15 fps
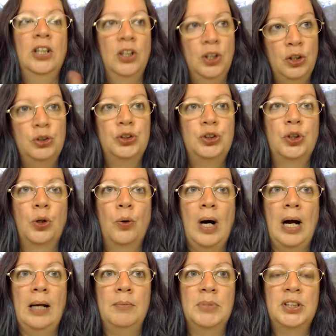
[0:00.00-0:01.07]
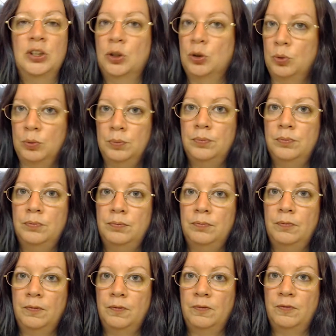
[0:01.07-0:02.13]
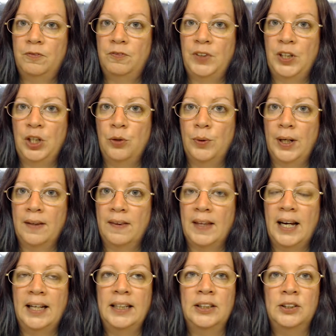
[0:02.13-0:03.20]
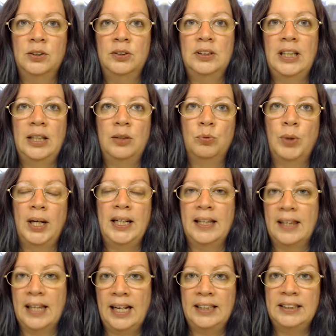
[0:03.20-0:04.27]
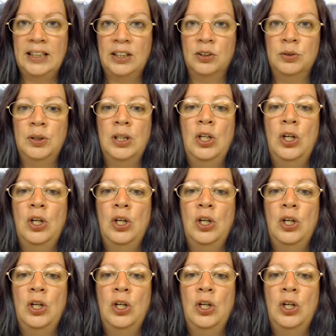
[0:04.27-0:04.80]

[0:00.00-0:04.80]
So I'm still figuring that out and writing that down.